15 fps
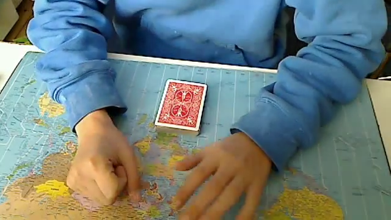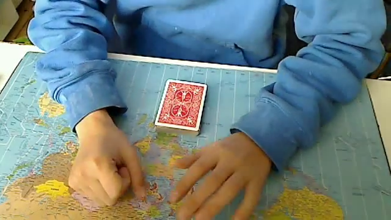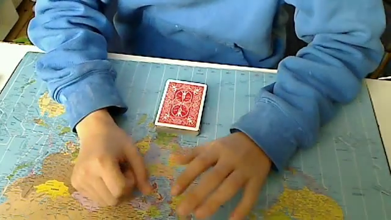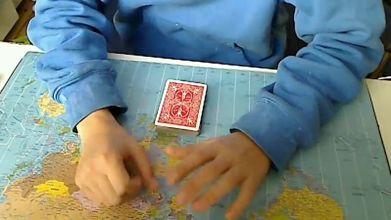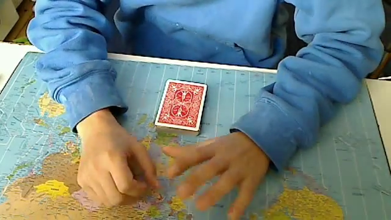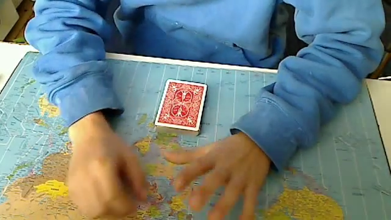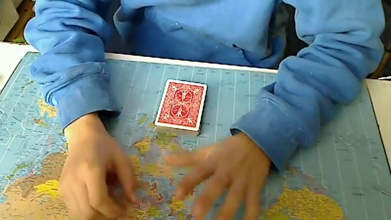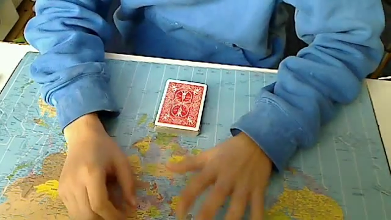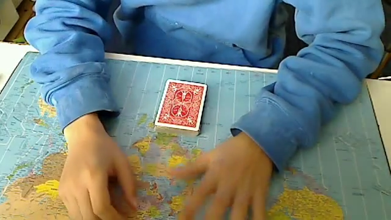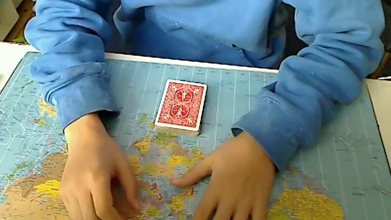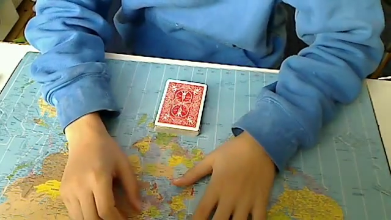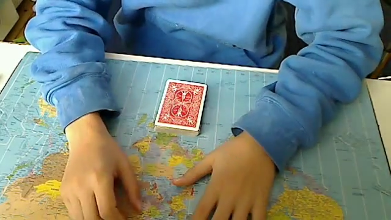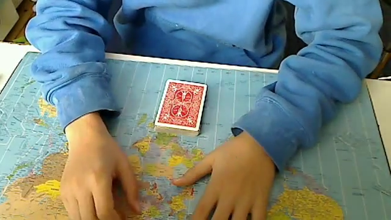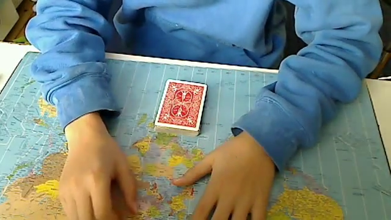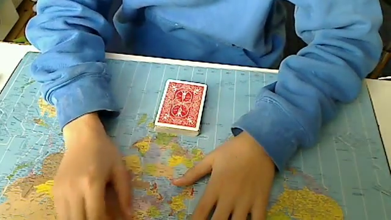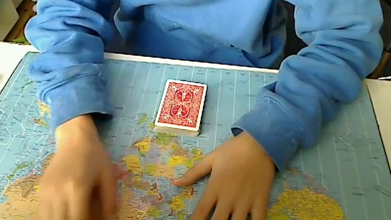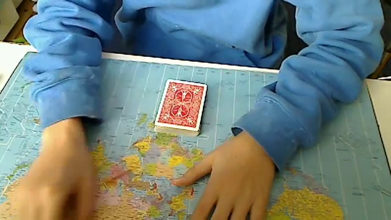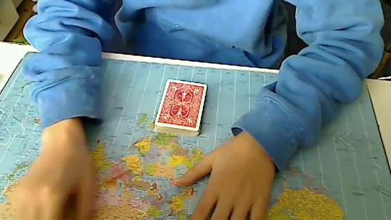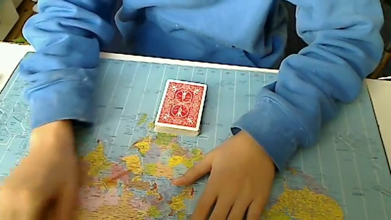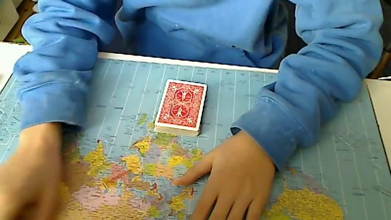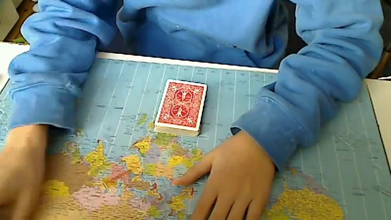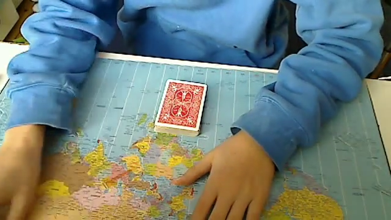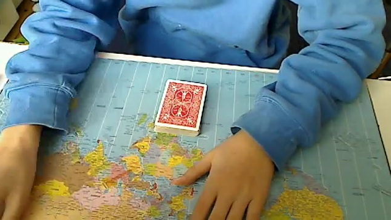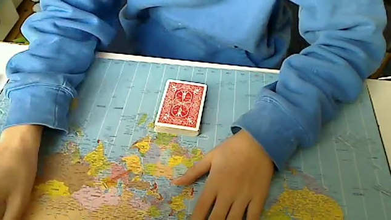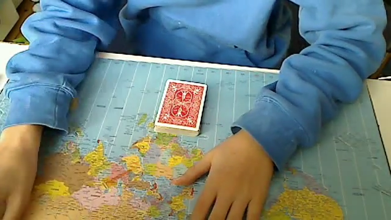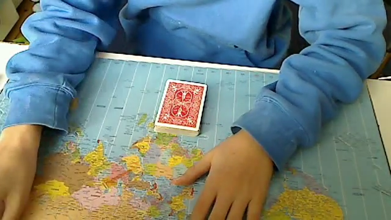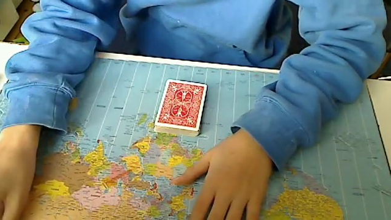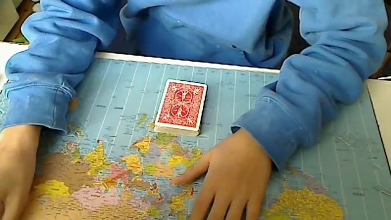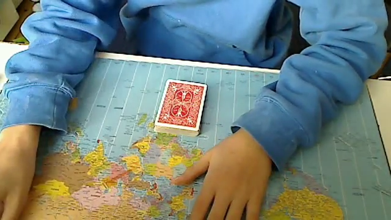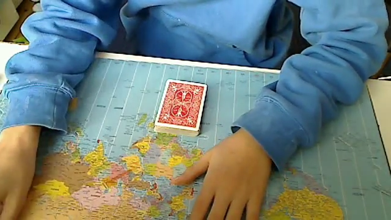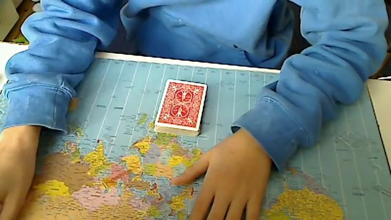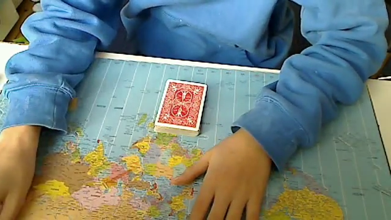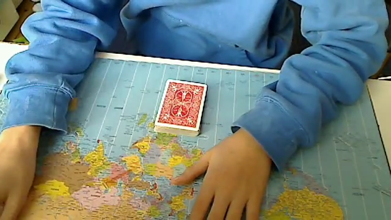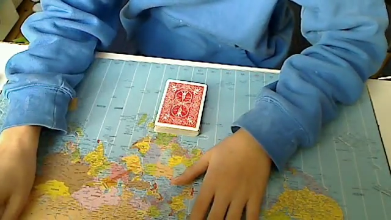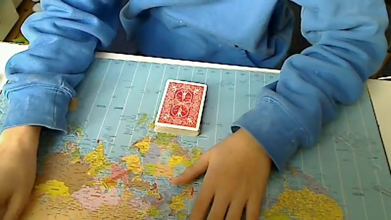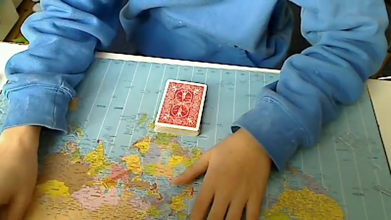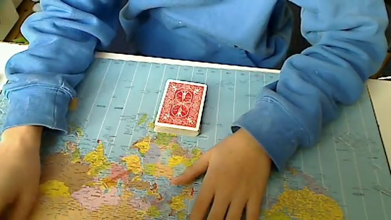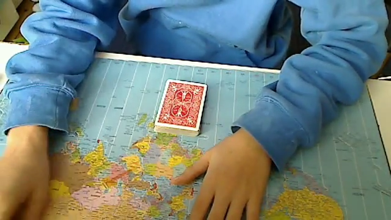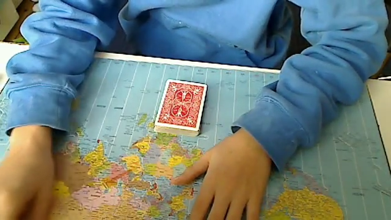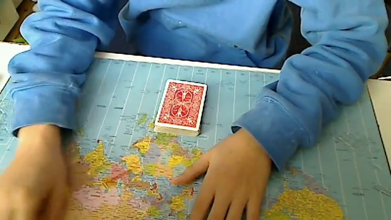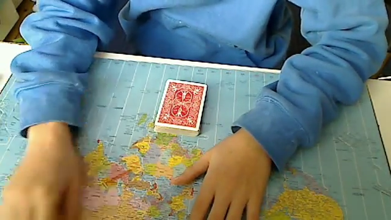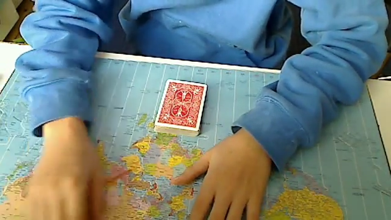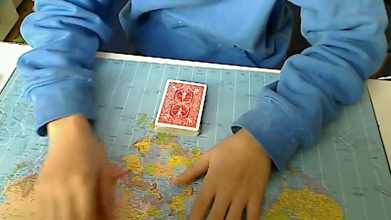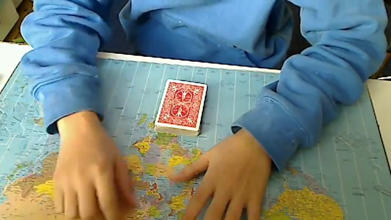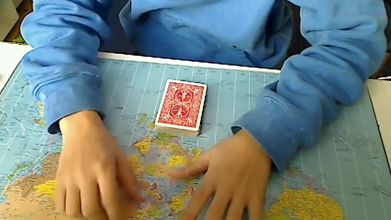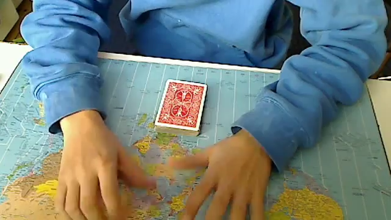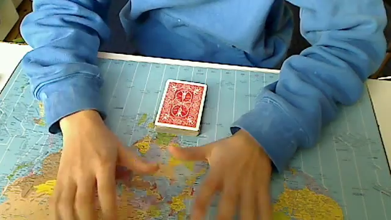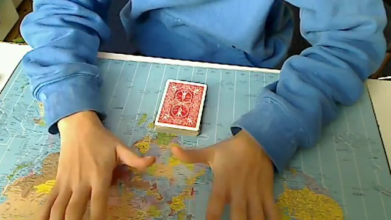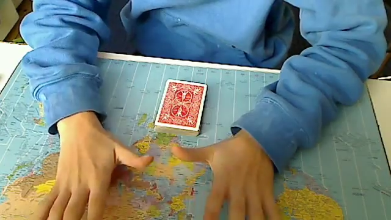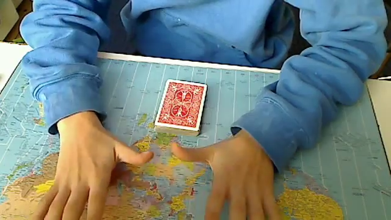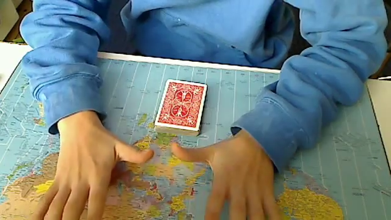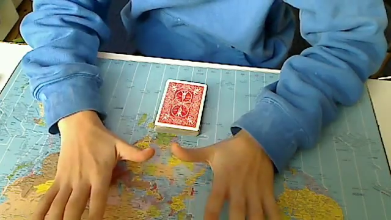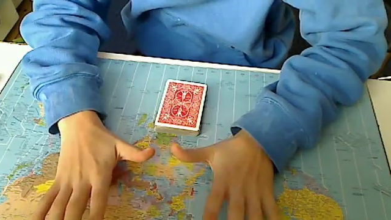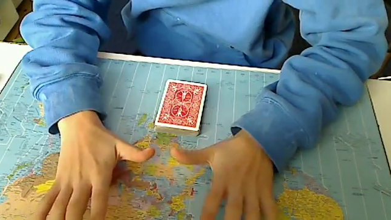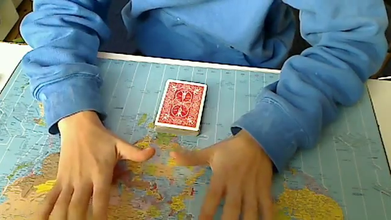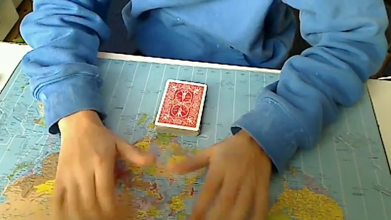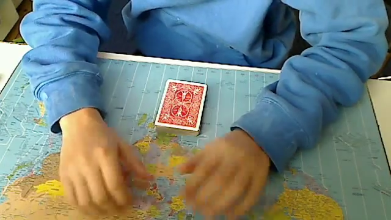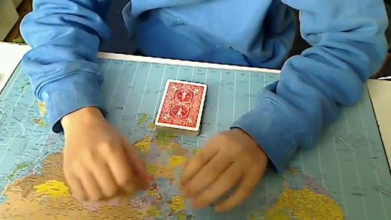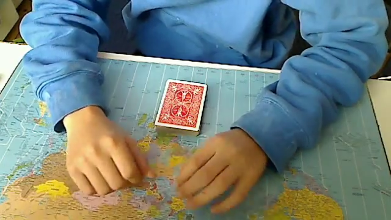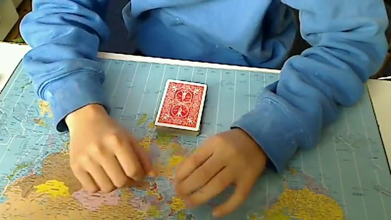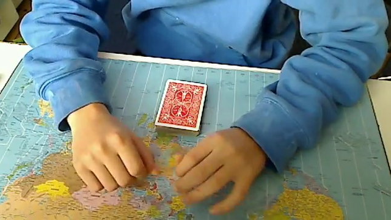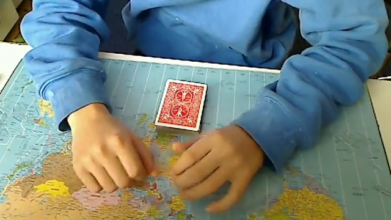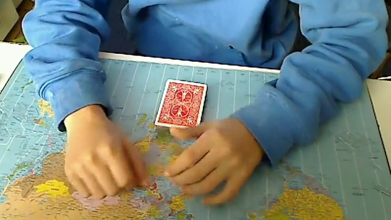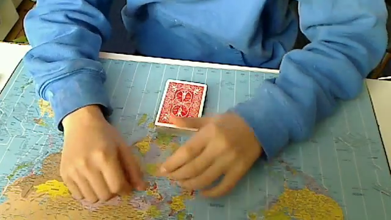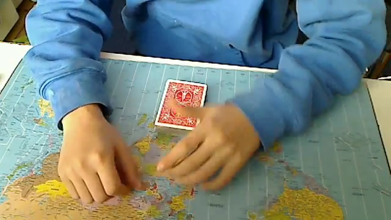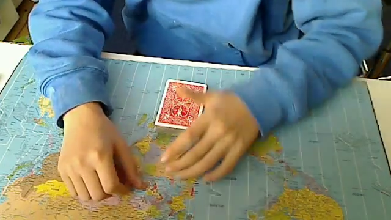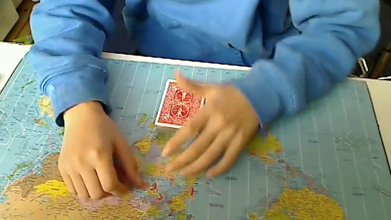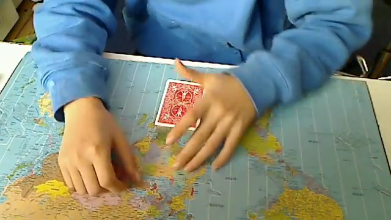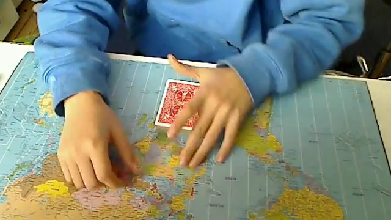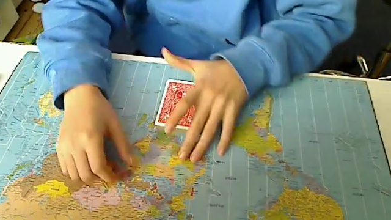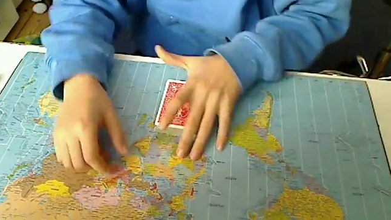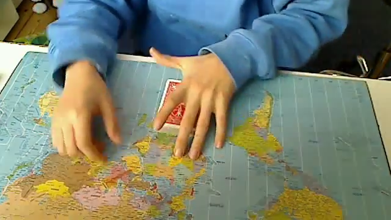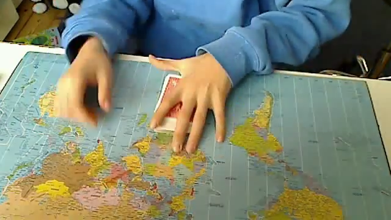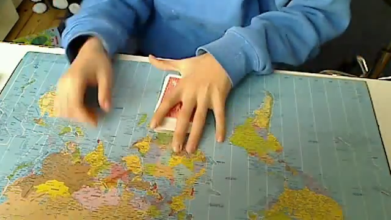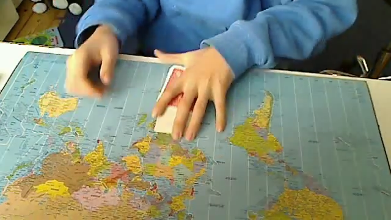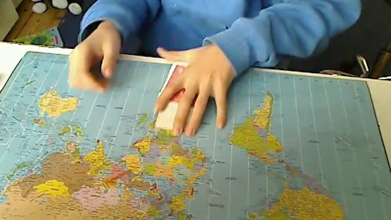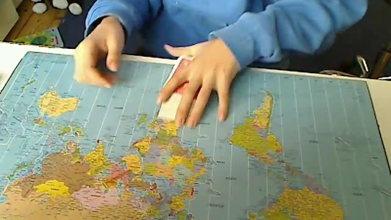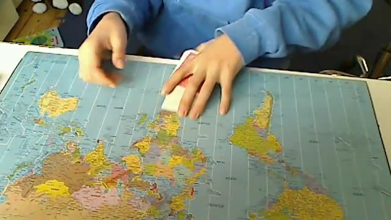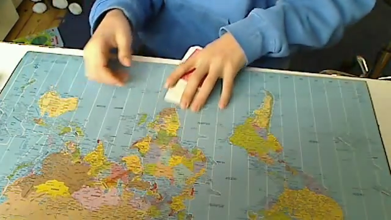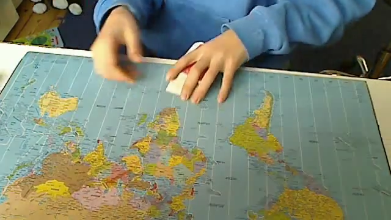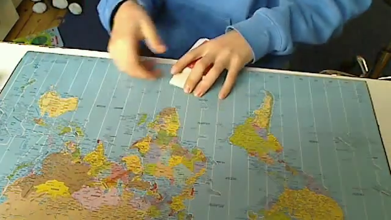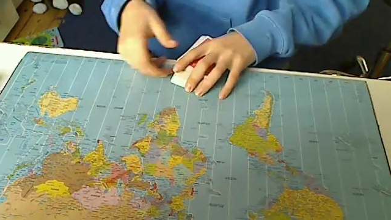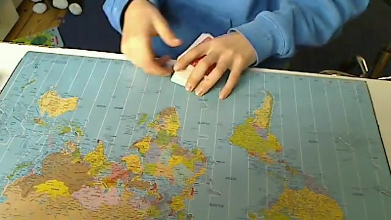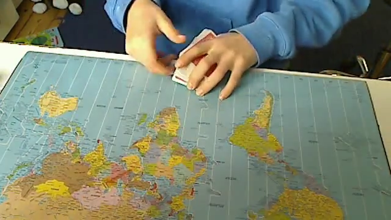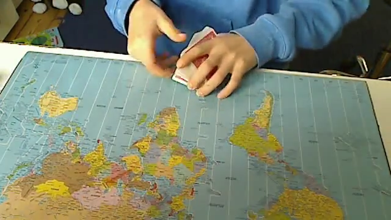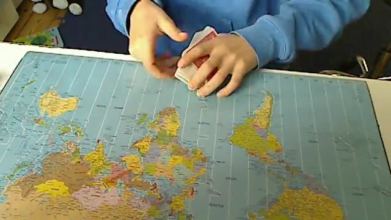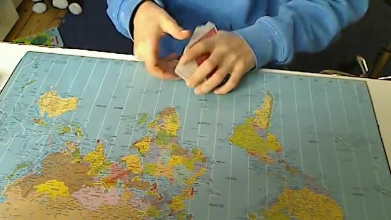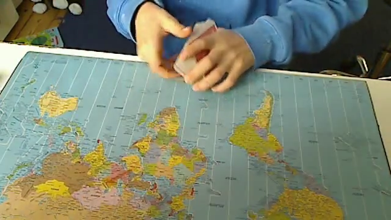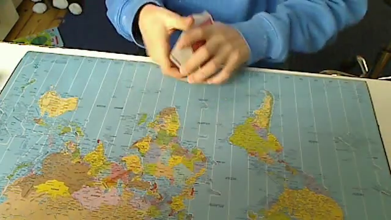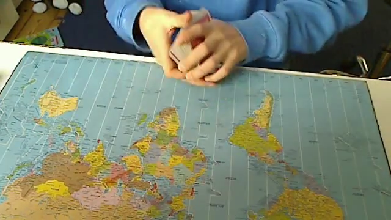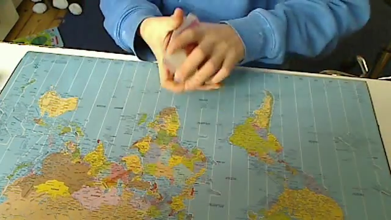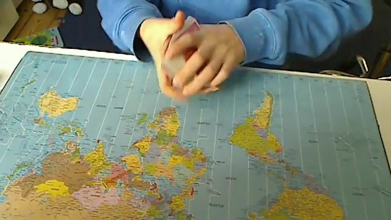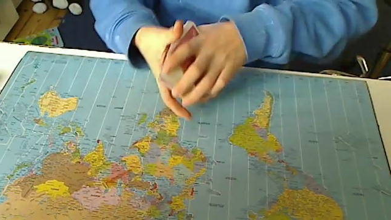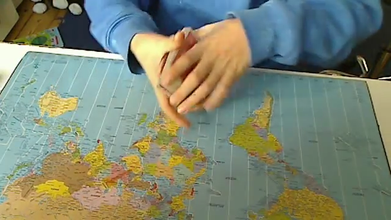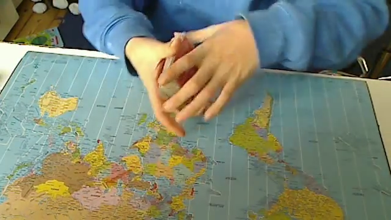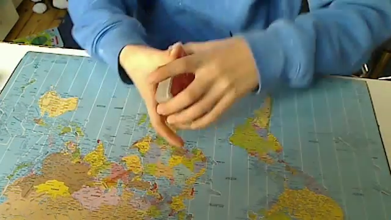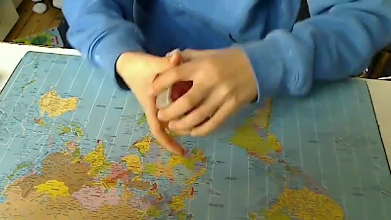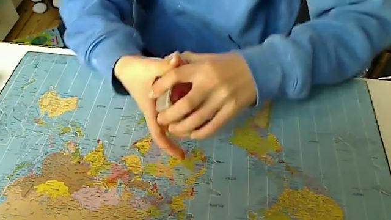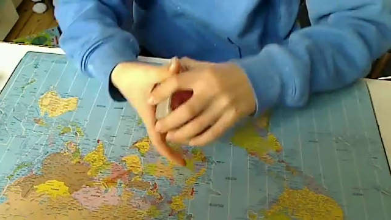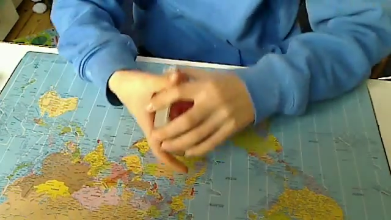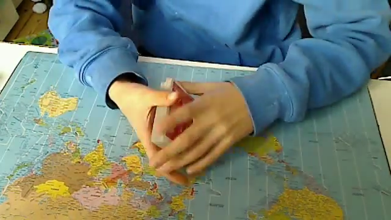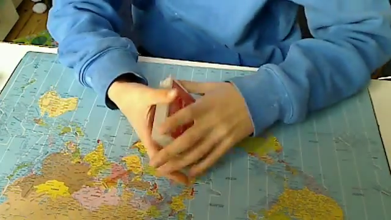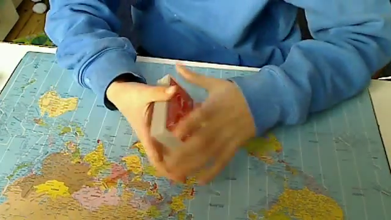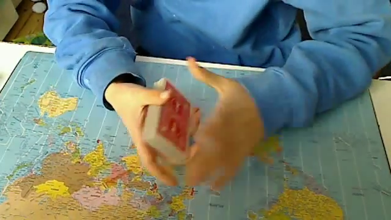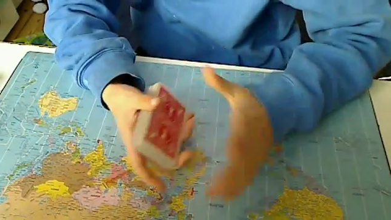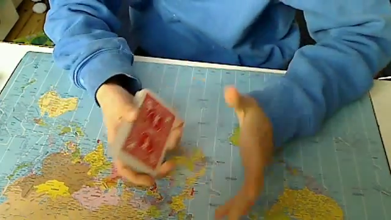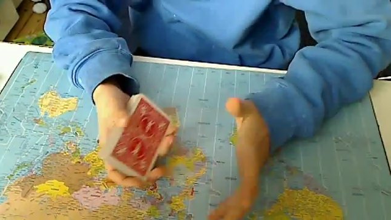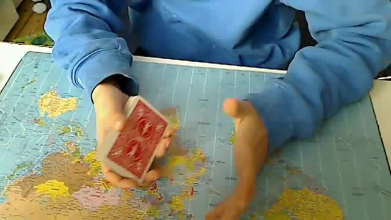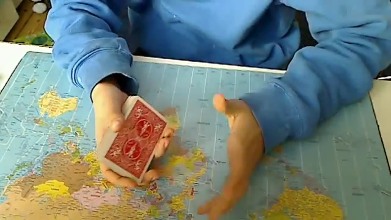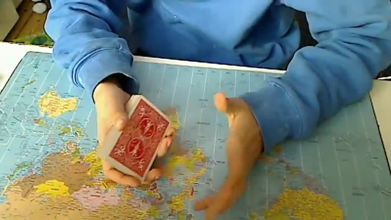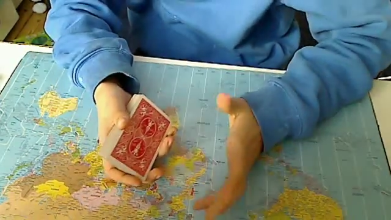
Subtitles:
No face is visible, so there are no lips to read.